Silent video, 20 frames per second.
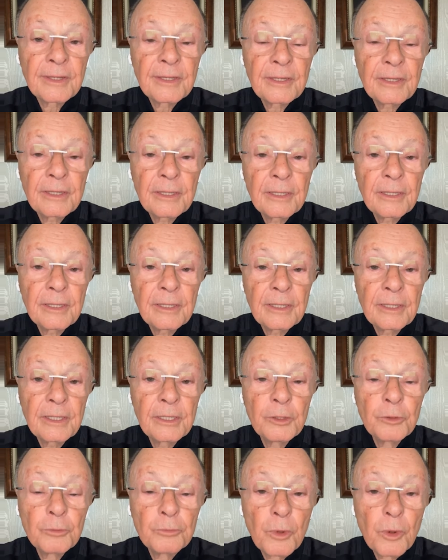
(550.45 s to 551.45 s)
and
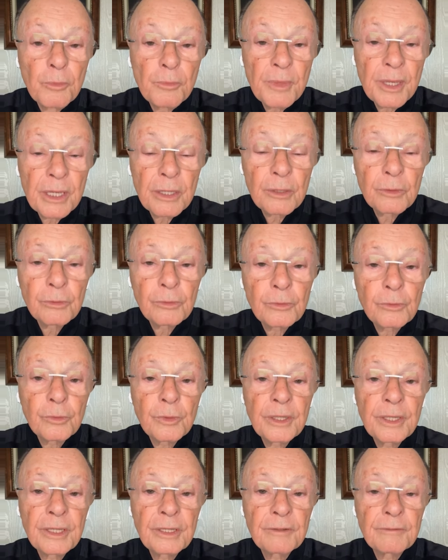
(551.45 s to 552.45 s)
in the
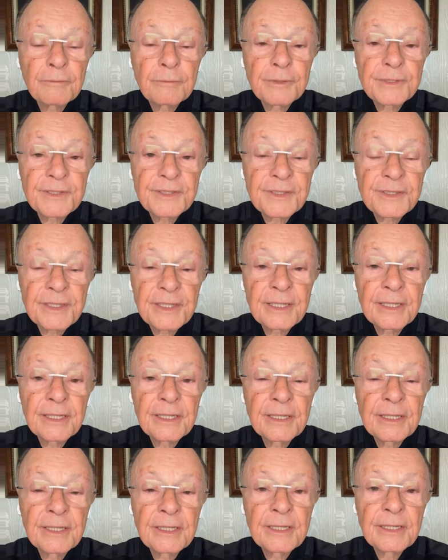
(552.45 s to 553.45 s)
moment
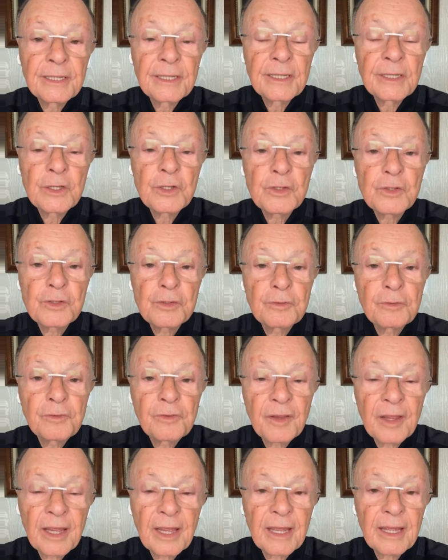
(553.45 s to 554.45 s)
that you
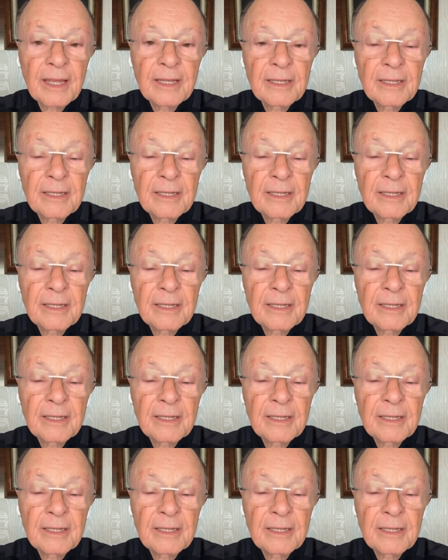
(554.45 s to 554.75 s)
are,